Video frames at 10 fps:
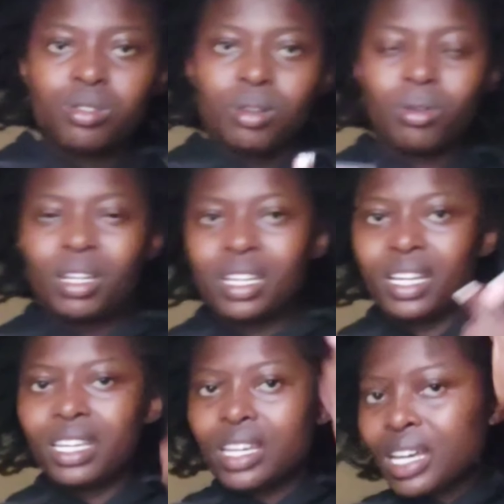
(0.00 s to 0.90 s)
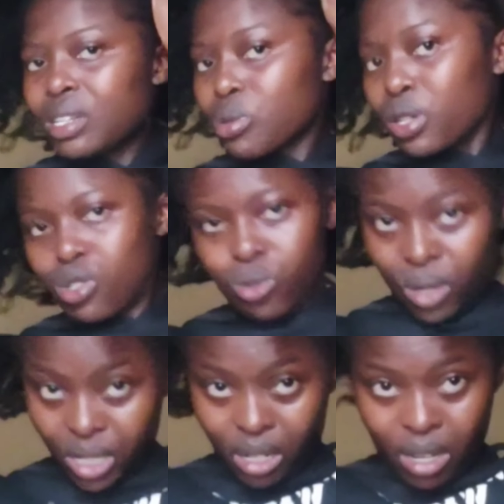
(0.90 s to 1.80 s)
and take you guys through it
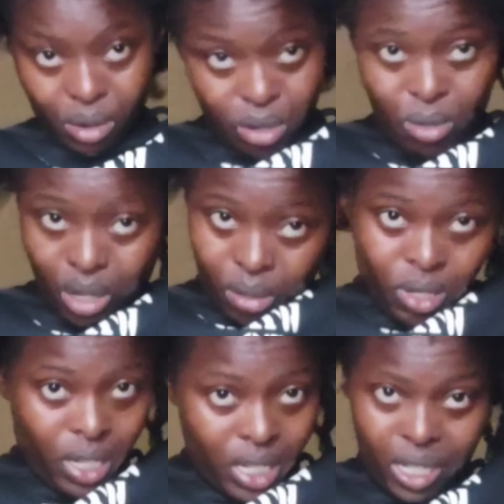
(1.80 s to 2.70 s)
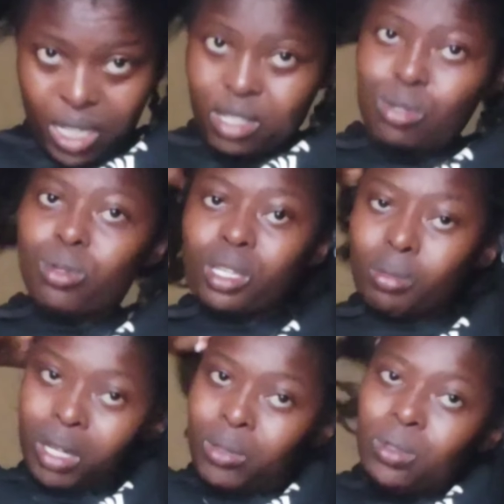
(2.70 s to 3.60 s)
and I hope you guys enjoy
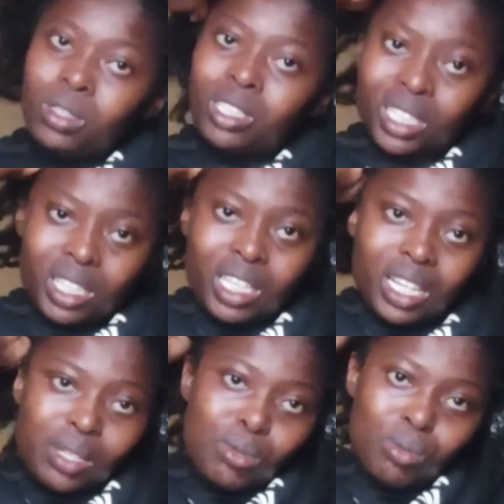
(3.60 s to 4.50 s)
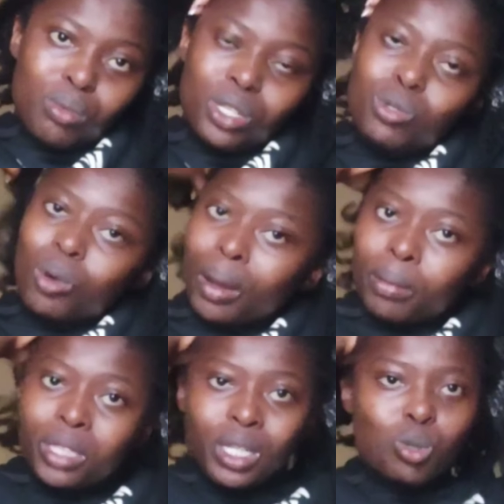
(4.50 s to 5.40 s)
this little surprise. So, this was
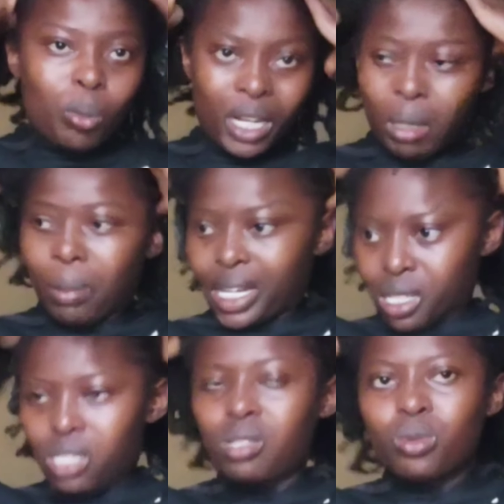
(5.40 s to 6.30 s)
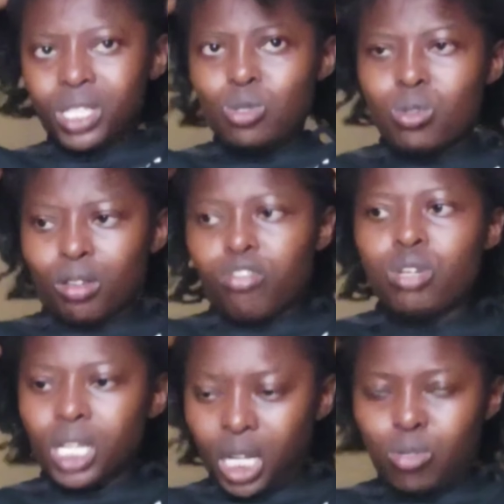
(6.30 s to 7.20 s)
the morning I
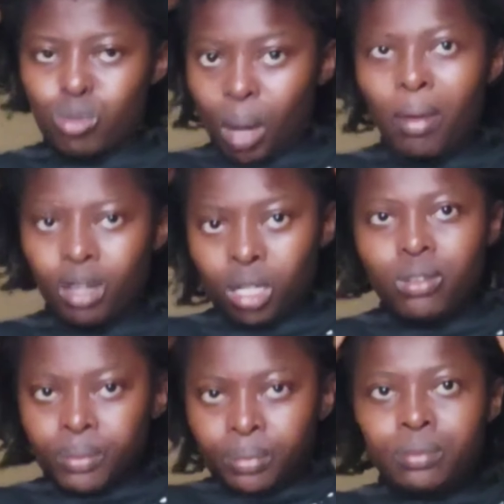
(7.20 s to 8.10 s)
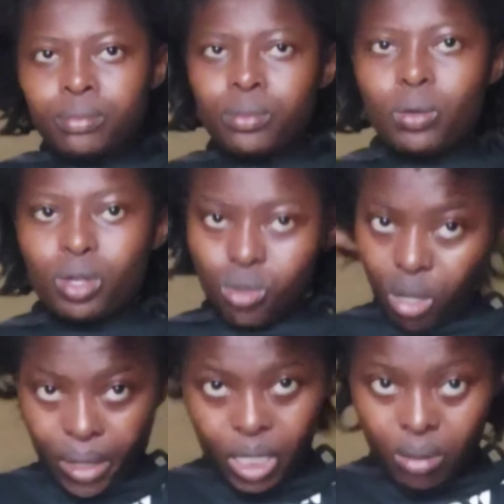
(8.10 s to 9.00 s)
woke up to get
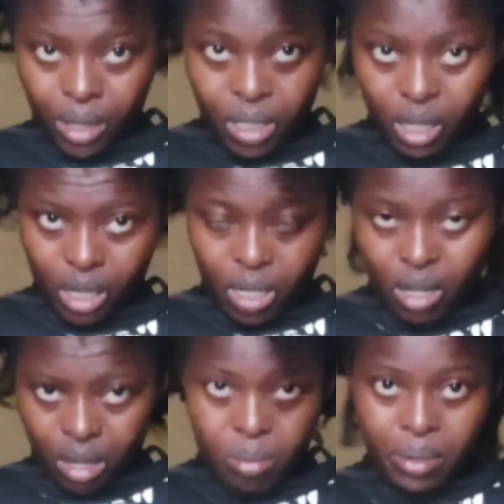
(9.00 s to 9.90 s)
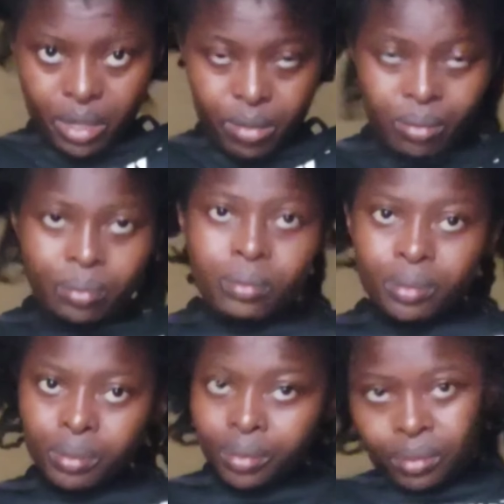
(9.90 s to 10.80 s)
ready. Those are my friend's
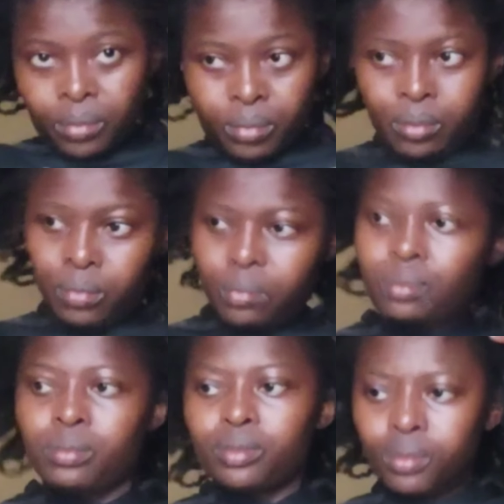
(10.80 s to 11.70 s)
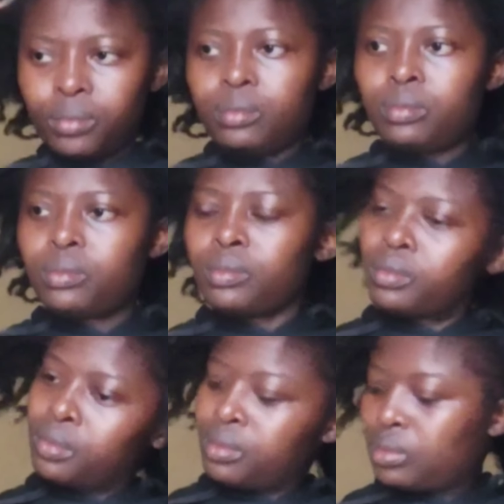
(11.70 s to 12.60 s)
hands you're seeing moving around there.
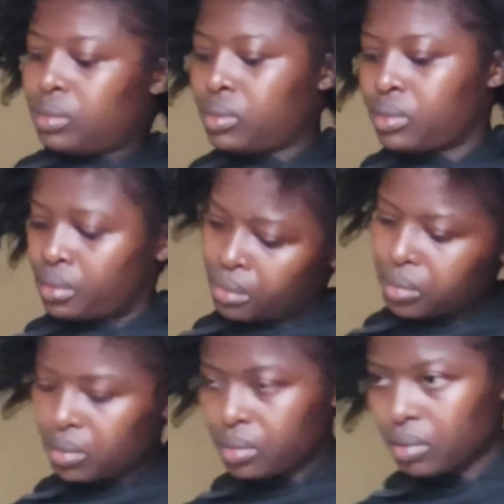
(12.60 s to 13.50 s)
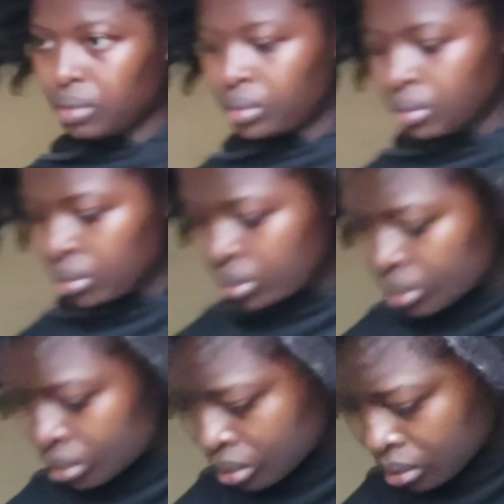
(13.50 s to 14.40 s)
So, the first thing I did
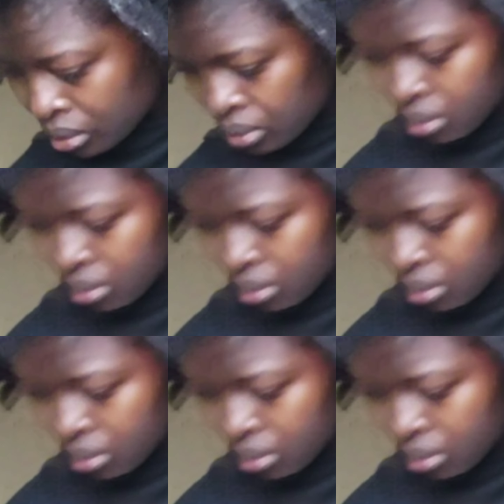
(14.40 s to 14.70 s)
was take my